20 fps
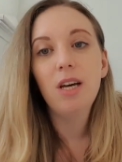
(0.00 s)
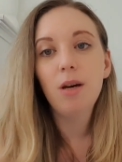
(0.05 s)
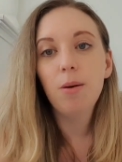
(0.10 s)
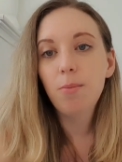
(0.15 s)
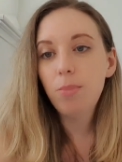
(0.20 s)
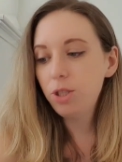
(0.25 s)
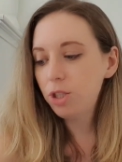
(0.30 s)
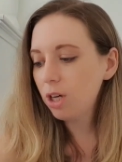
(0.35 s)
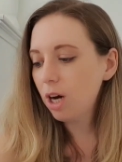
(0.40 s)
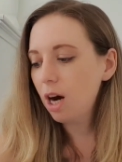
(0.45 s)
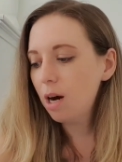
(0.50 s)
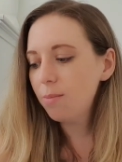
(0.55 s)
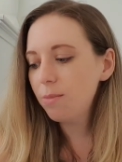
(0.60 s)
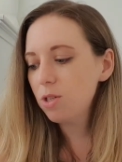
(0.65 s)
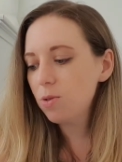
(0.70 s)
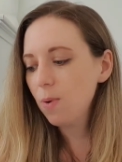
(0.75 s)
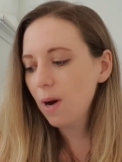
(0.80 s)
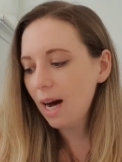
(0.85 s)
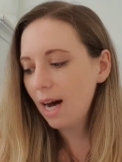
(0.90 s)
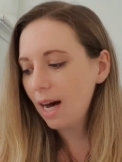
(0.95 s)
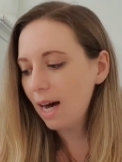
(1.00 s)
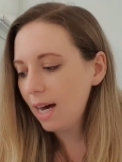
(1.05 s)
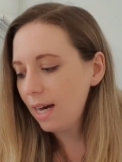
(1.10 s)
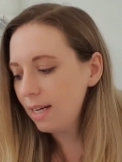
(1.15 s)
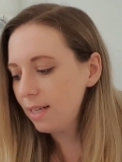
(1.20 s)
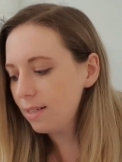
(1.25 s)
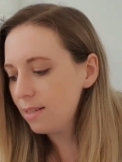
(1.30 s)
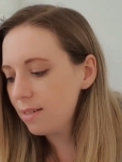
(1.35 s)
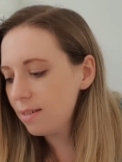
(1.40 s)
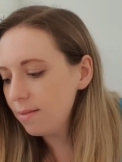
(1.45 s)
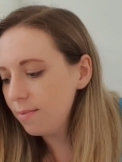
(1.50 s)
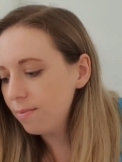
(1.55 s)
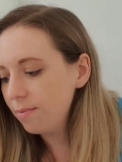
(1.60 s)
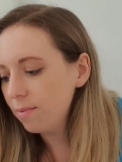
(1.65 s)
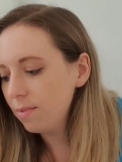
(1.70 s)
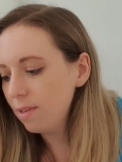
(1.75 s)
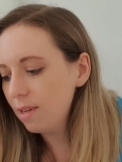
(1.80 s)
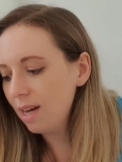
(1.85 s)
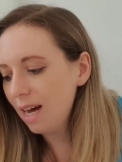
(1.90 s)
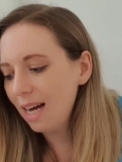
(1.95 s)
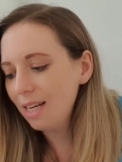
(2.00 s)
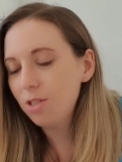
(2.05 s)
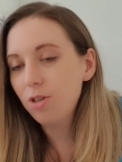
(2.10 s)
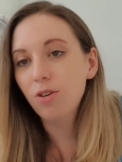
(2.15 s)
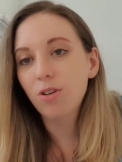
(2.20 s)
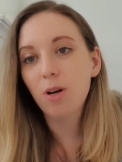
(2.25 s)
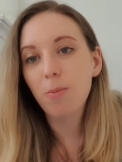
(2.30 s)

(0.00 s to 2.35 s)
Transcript: Pyjamas wise, I took